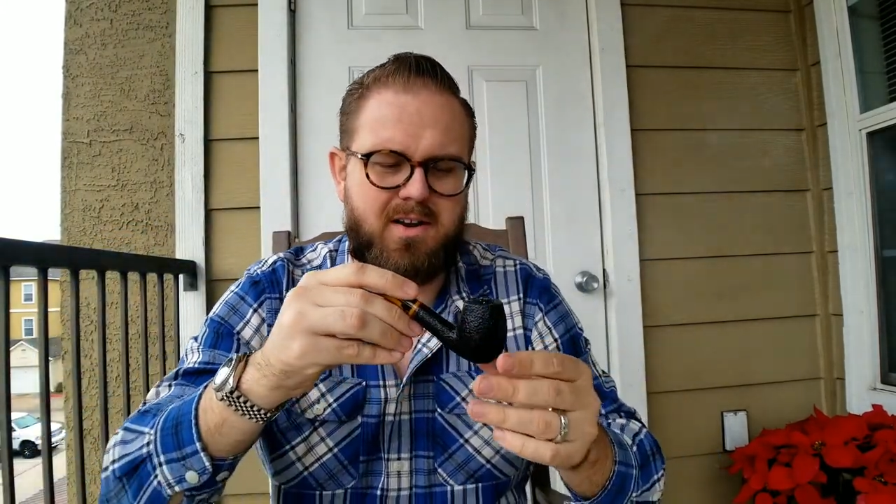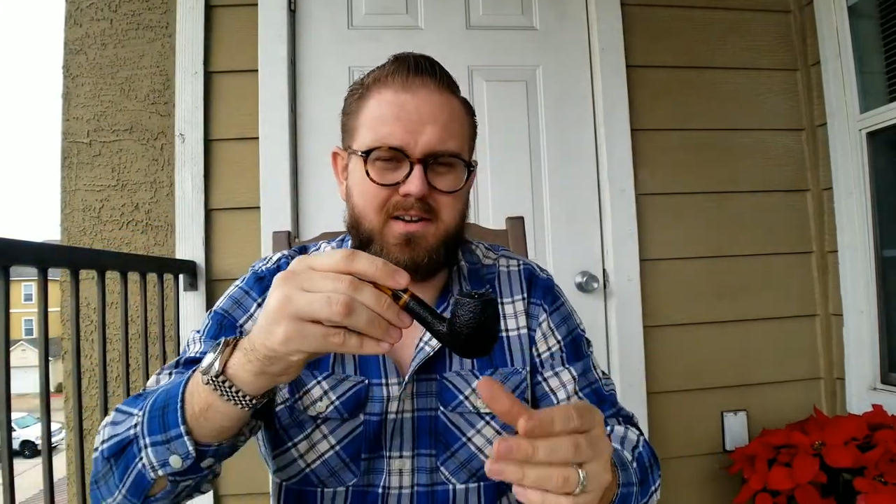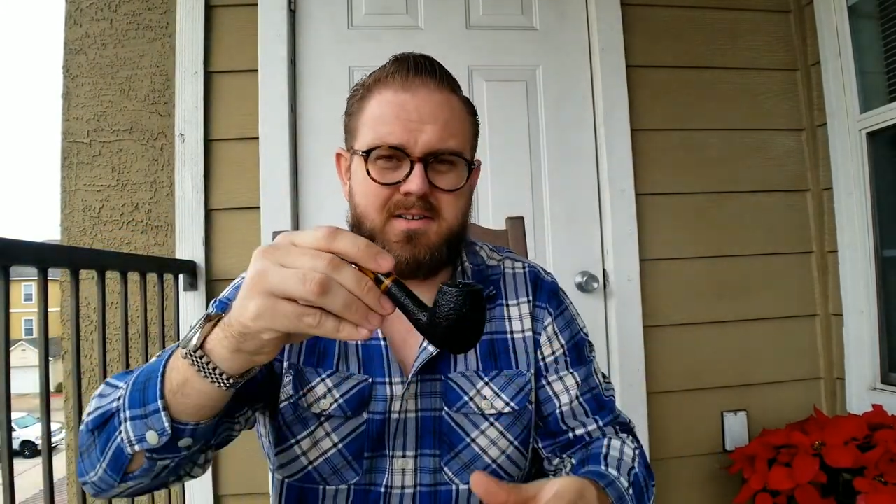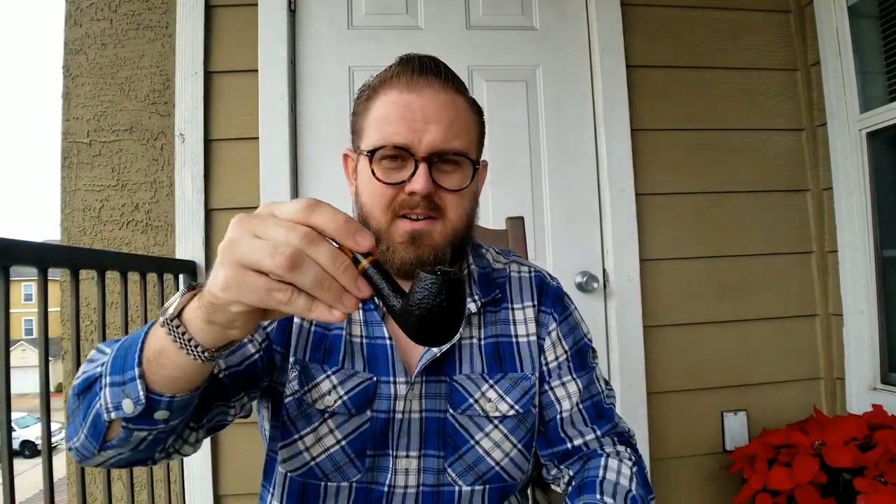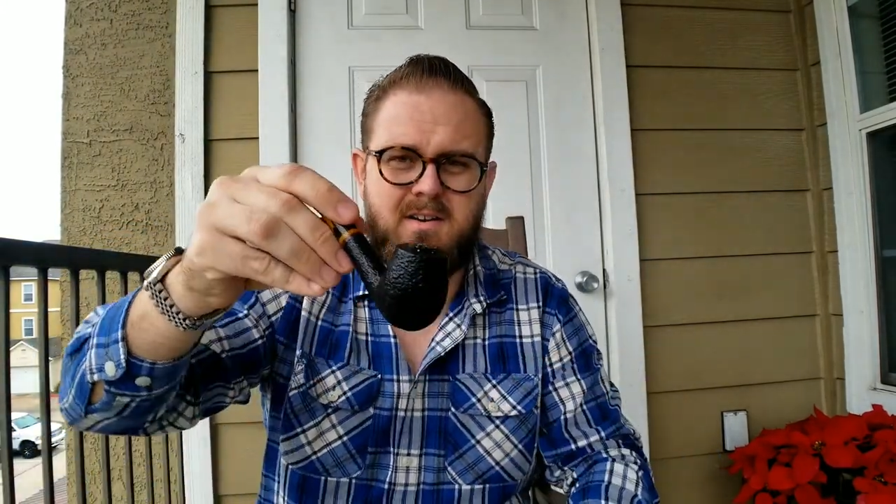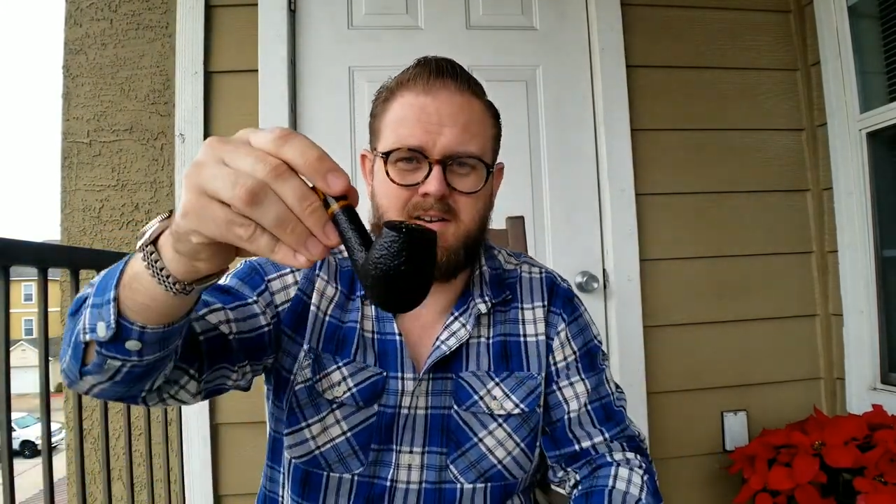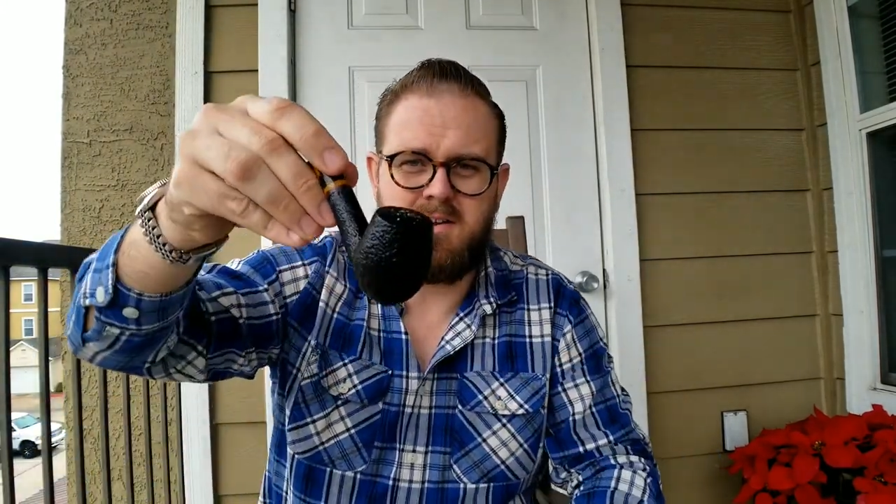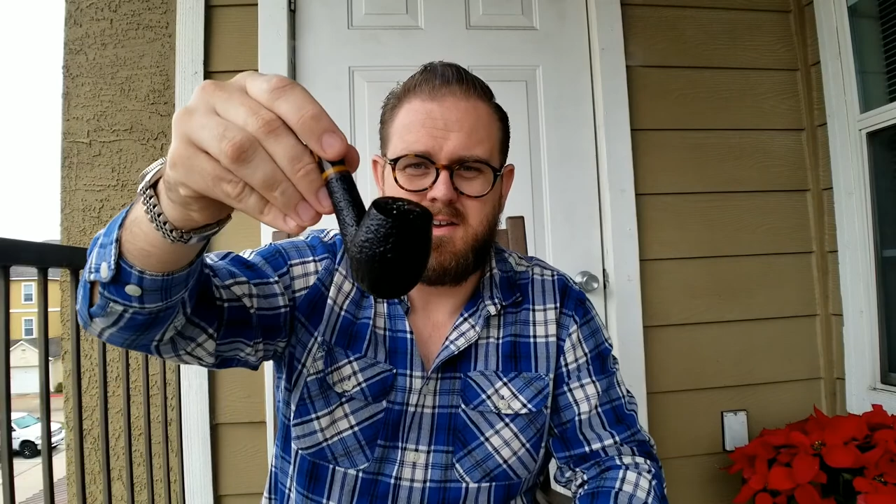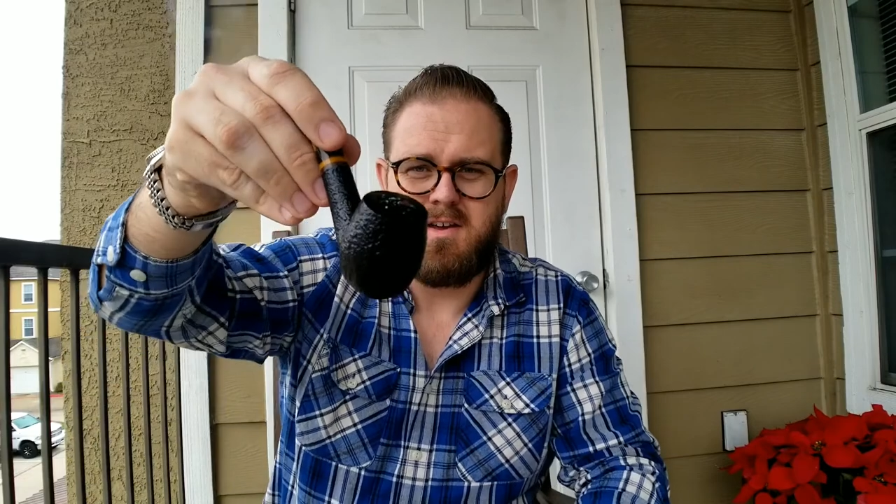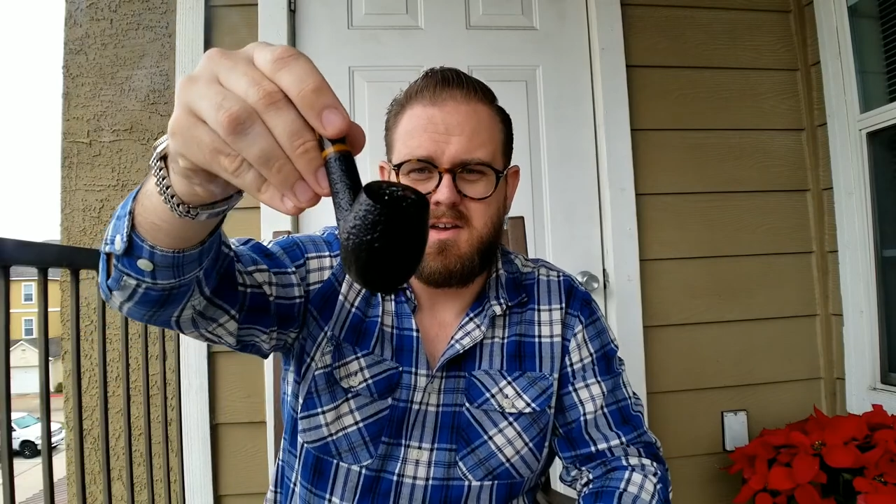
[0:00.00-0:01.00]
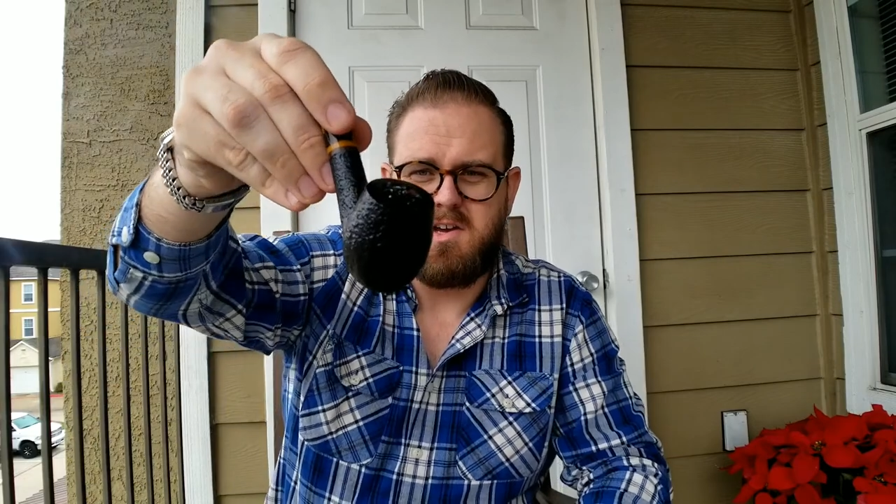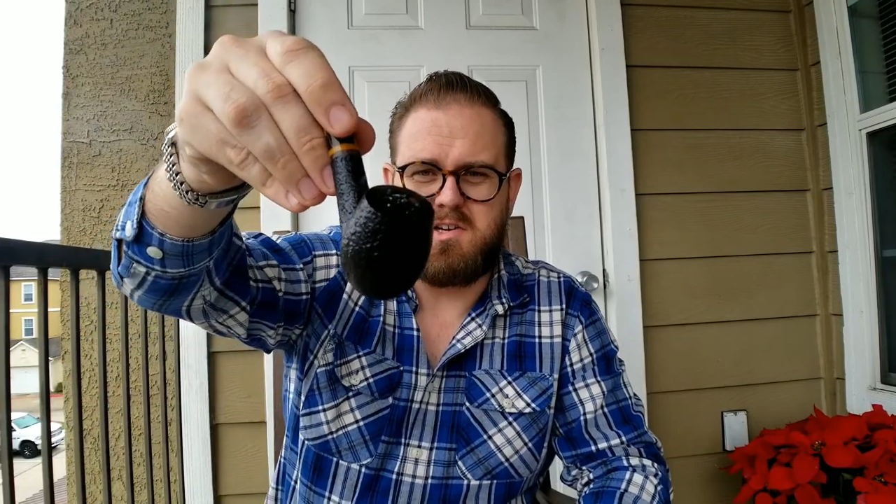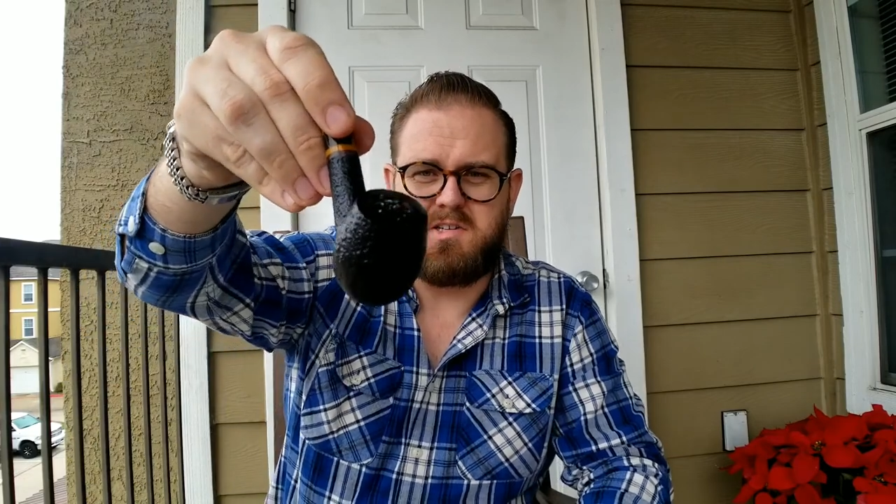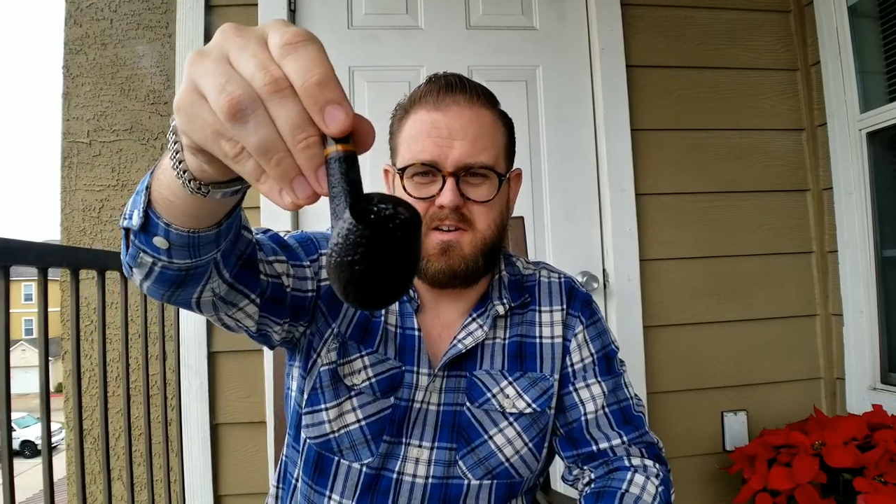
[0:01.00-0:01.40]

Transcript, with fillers: is, you see